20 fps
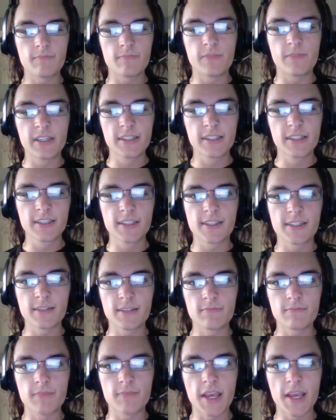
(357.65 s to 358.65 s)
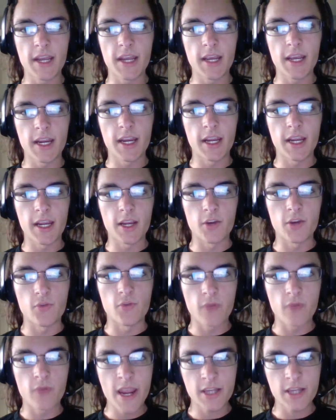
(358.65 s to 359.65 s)
Bills made a
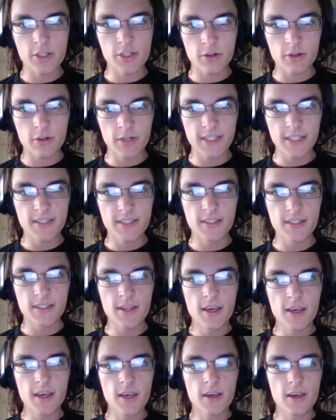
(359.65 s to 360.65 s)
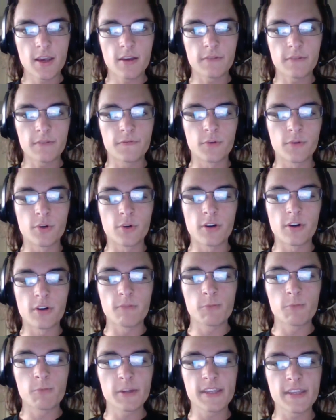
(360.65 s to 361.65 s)
great choice for
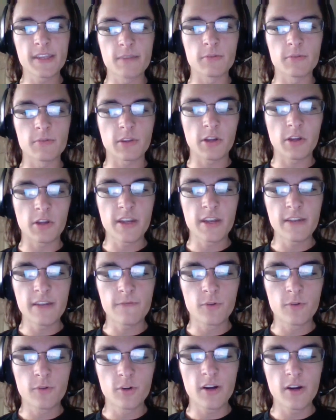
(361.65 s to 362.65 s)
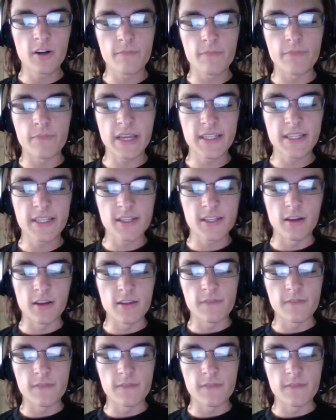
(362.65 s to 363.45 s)
what they were looking for based on